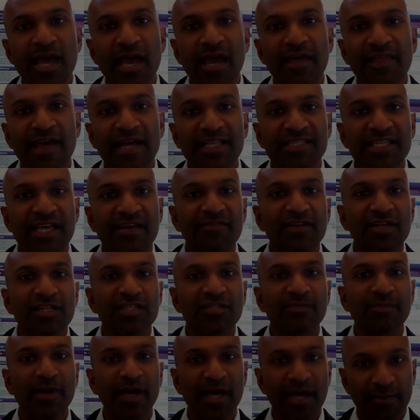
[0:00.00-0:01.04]
And that's
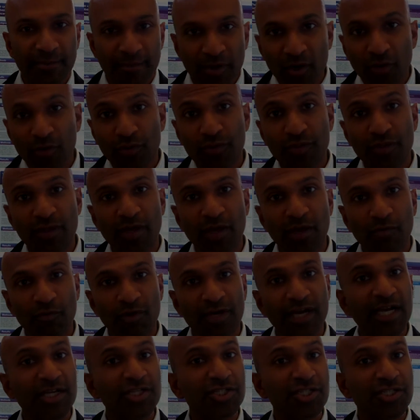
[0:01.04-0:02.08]
evidenced by both
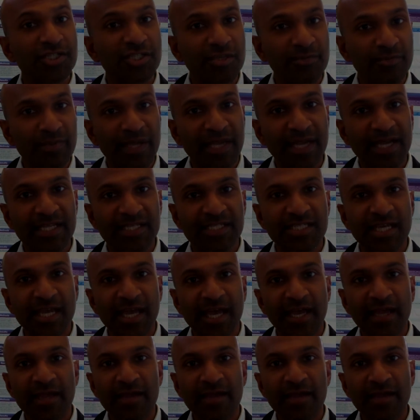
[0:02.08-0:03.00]
reductions in PSA,